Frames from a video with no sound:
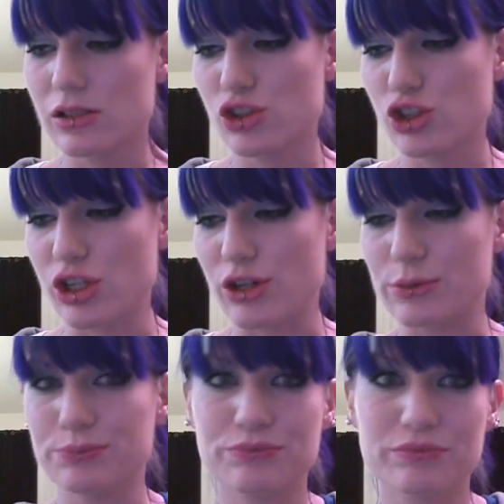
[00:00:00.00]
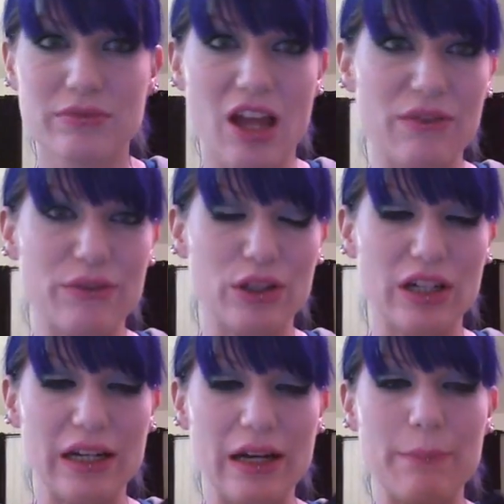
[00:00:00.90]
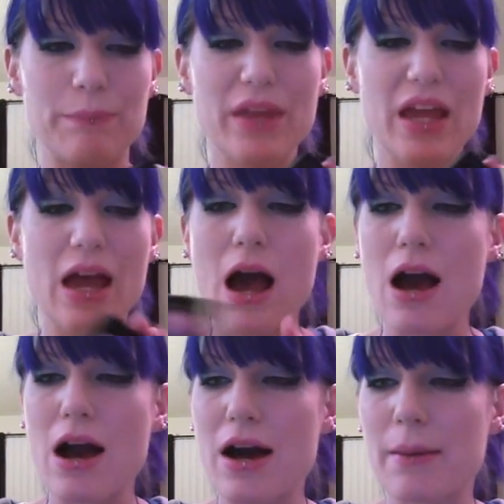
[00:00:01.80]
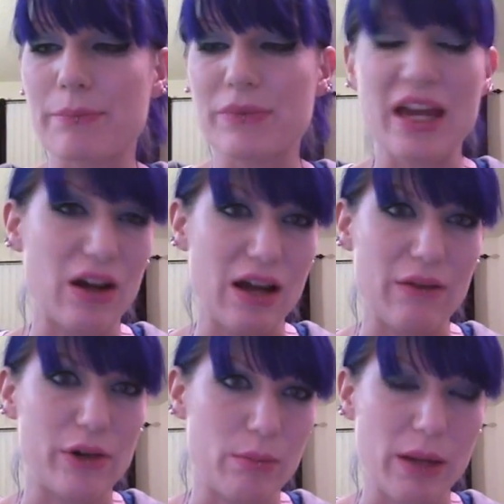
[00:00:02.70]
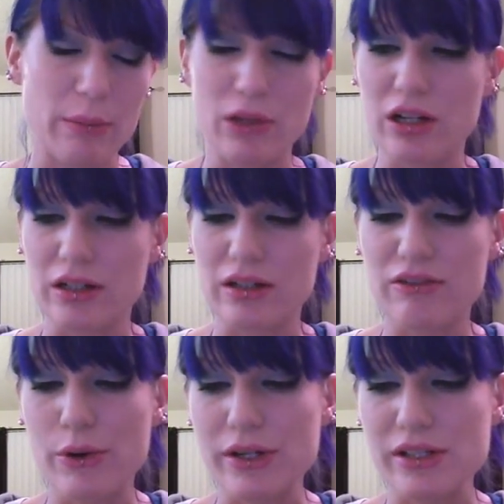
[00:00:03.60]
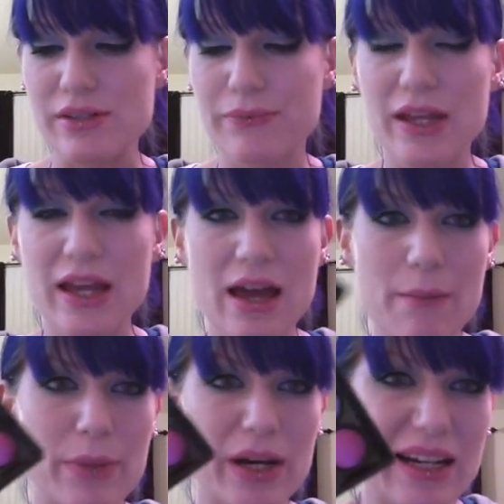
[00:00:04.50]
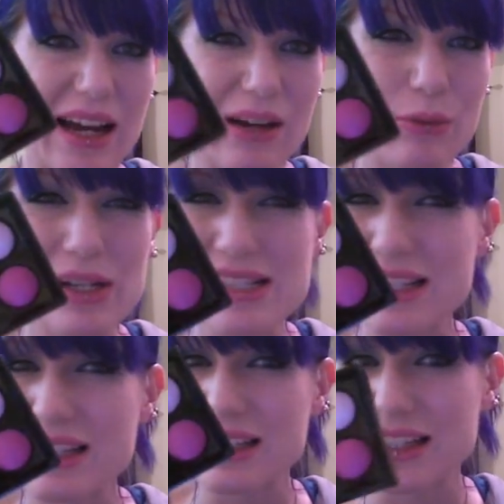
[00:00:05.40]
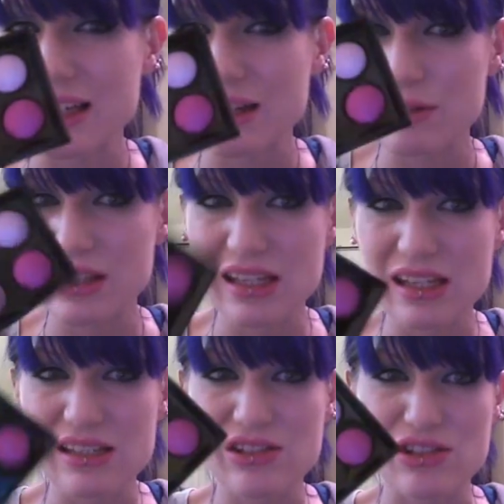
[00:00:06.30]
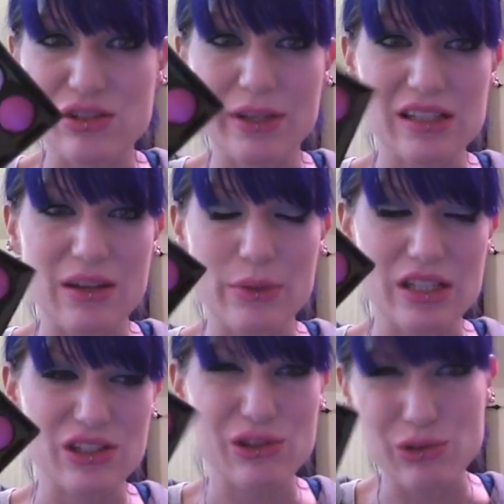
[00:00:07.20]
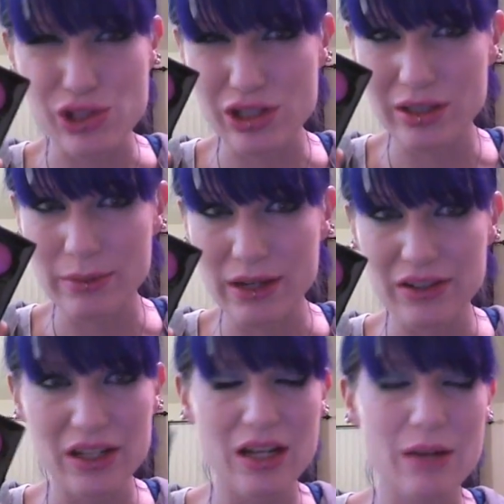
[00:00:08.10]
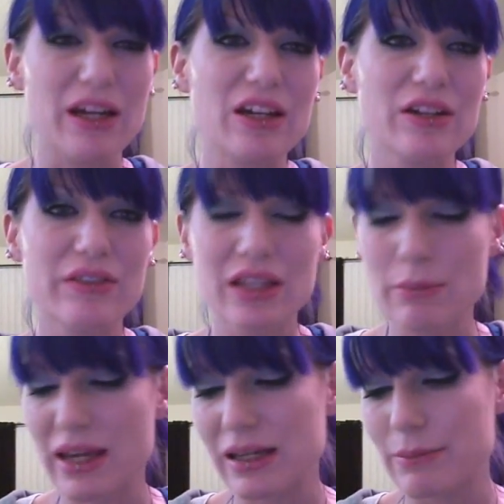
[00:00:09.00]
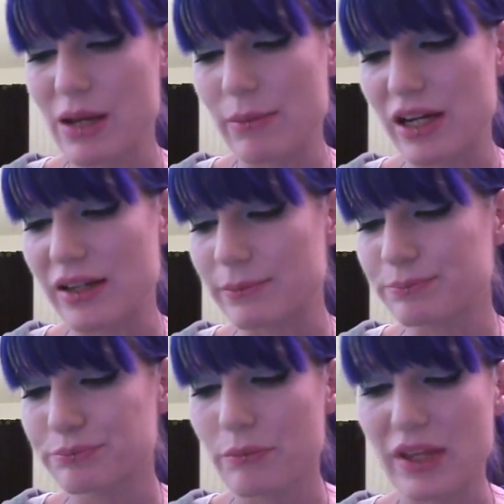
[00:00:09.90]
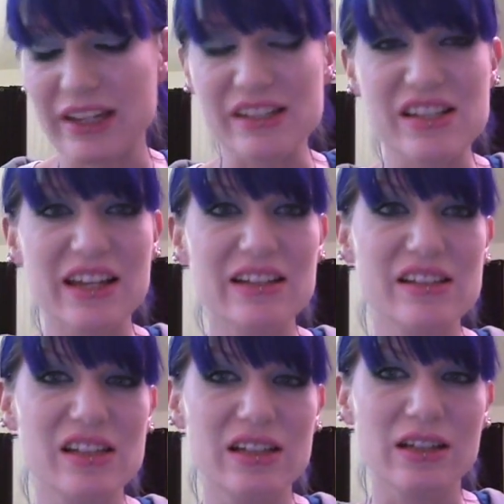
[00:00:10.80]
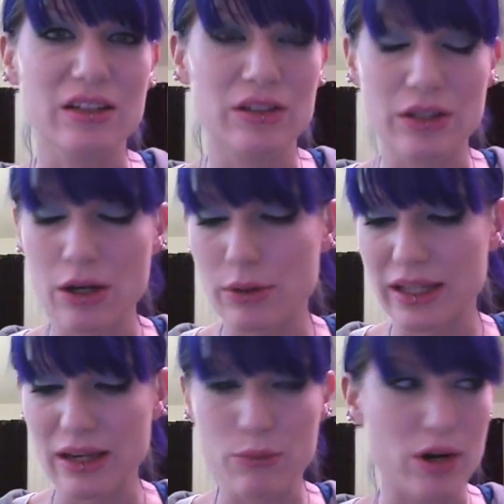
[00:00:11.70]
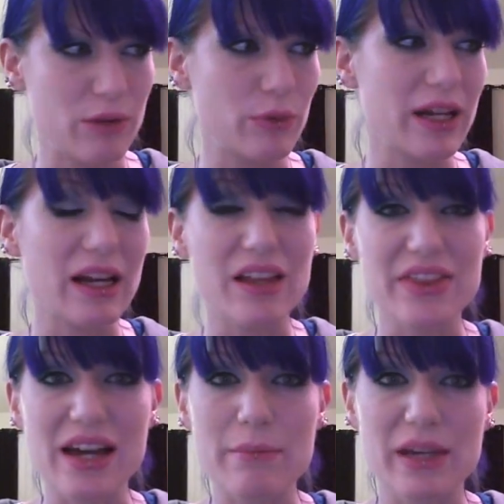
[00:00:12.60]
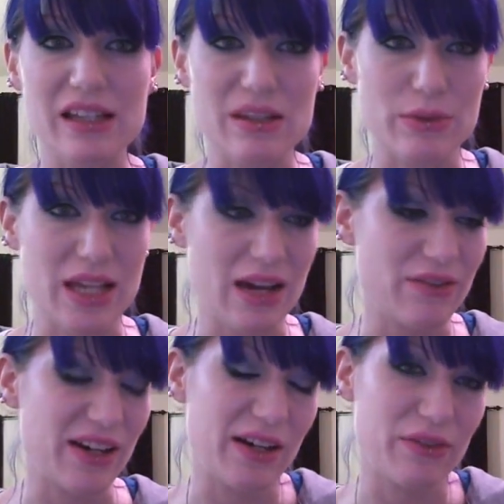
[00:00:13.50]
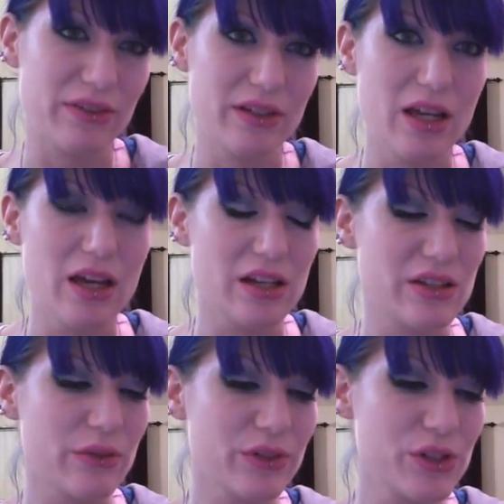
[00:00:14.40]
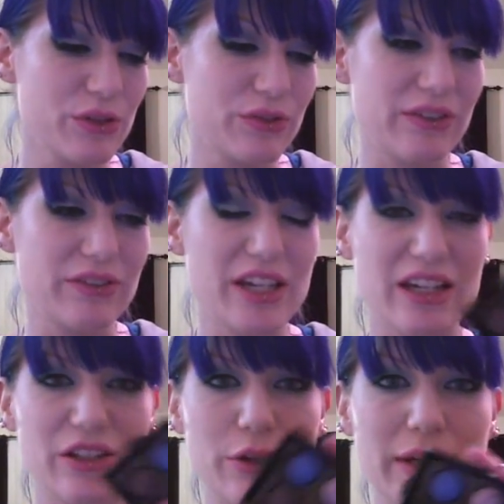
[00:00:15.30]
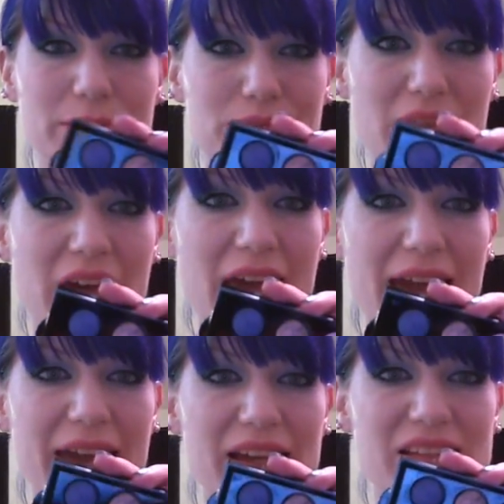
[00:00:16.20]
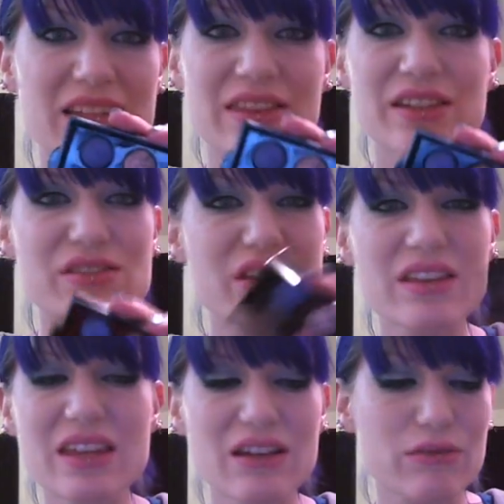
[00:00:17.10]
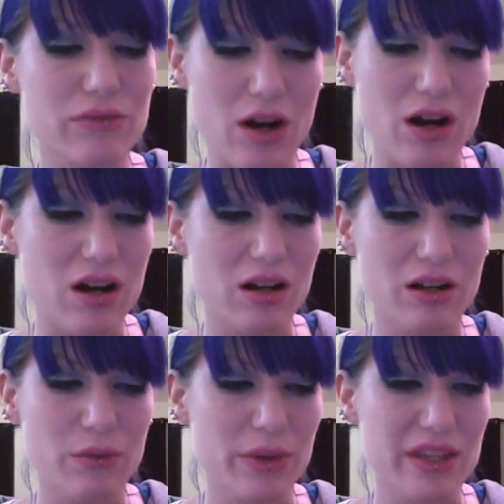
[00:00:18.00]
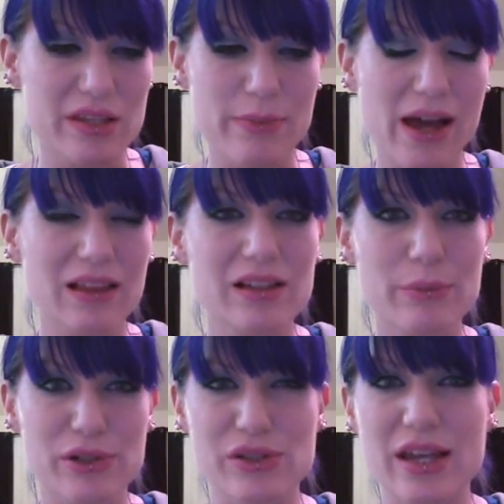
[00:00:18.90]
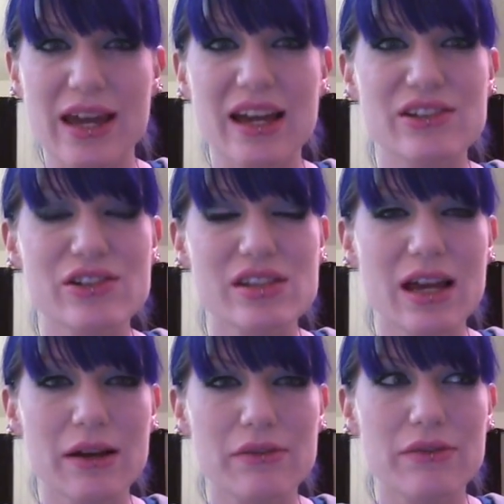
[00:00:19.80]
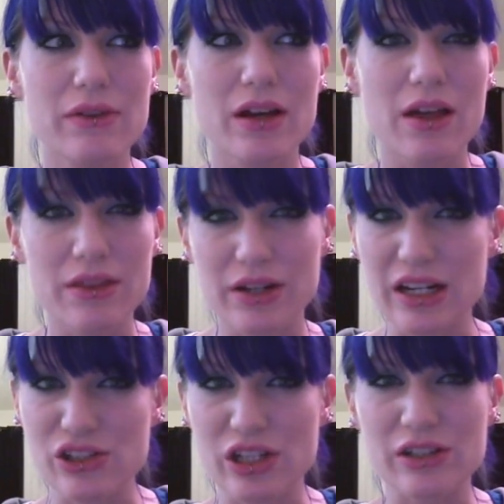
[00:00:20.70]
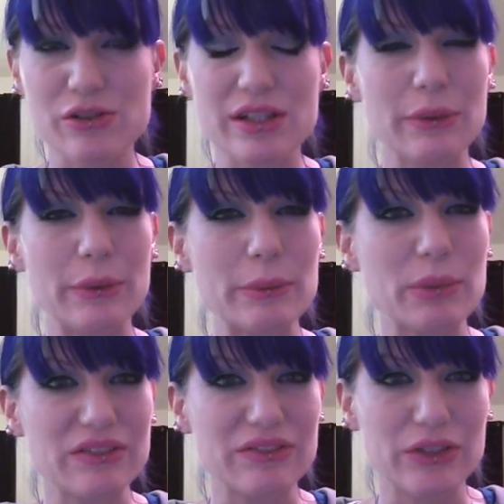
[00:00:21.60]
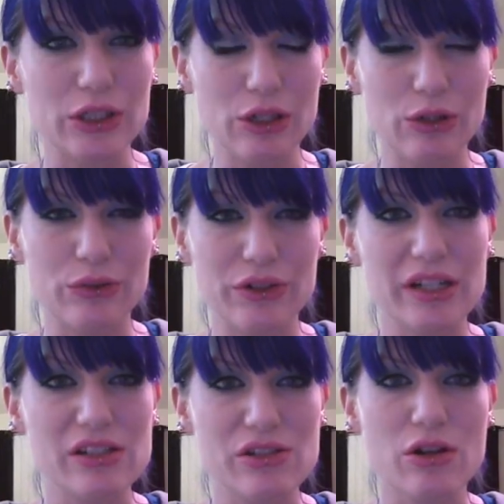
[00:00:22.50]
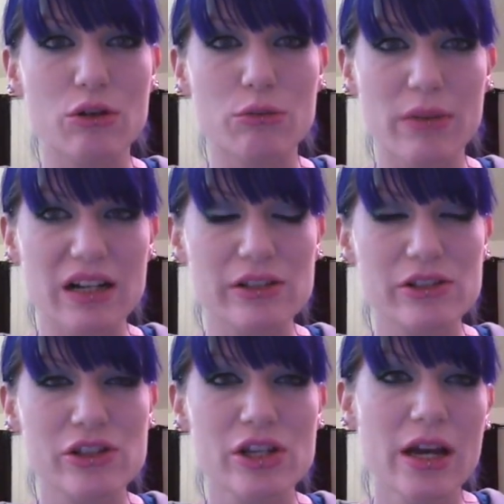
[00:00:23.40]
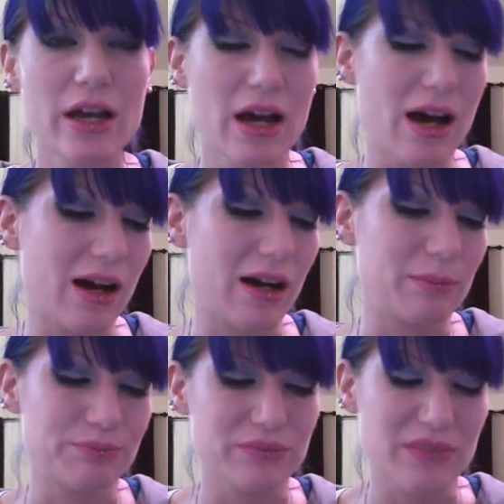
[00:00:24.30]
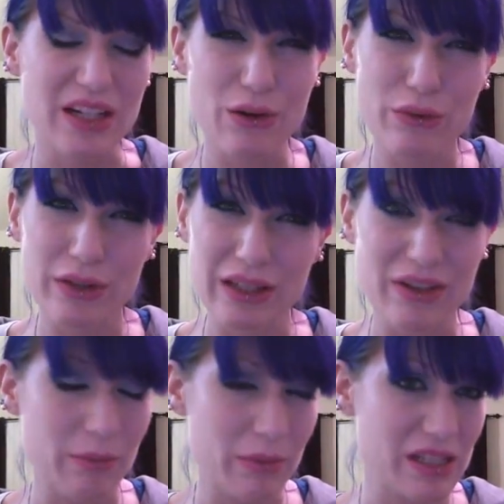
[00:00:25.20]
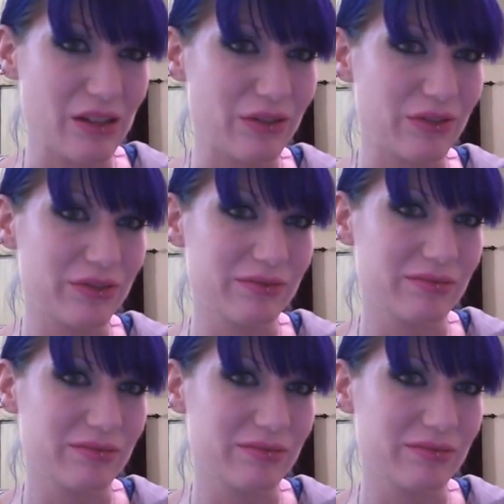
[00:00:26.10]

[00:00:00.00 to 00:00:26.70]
so I'll have to look it up. I'll have it on my blog, of course. But I wasn't going to get these just because I wasn't too sure about them. I couldn't really make up my mind. I decided to go and get one when I got that because it was half off. So for $2.50 I could do it. And there's nothing wrong with this palette per se. I just have other eyeshadows that I would prefer over it so much that I don't really find myself